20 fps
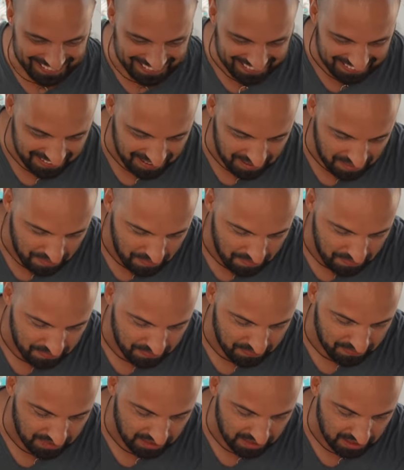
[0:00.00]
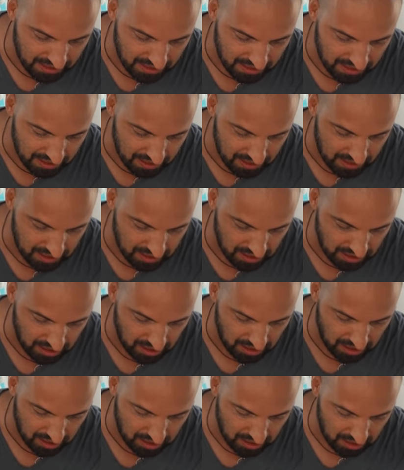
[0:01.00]

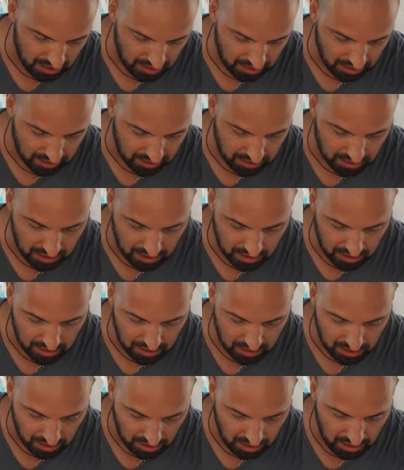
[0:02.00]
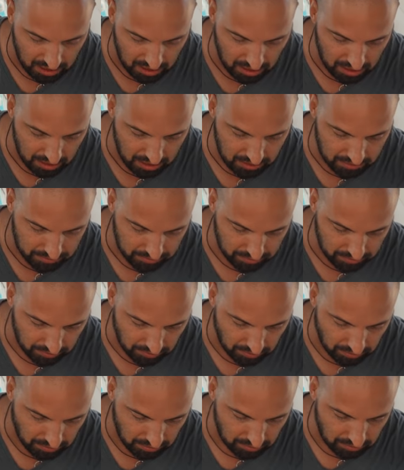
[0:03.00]

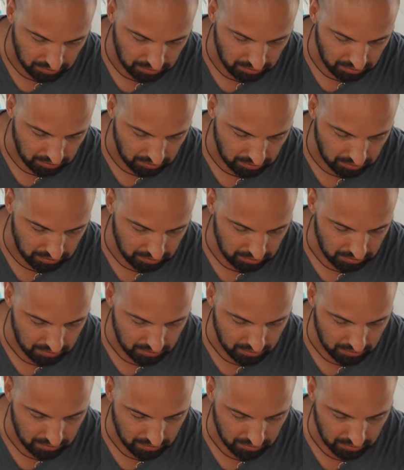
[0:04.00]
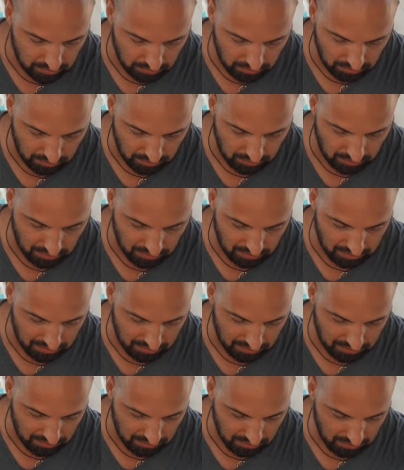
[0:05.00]

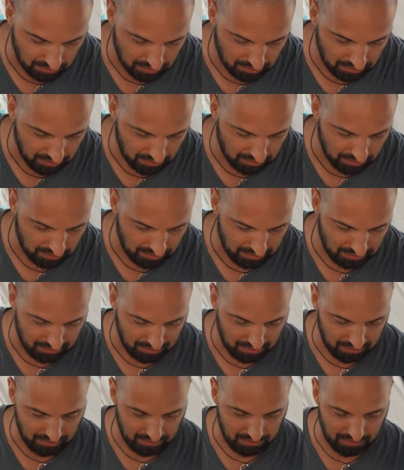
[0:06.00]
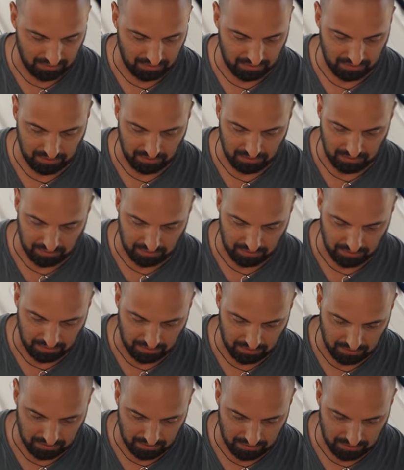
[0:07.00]
No words are spoken by the person on screen.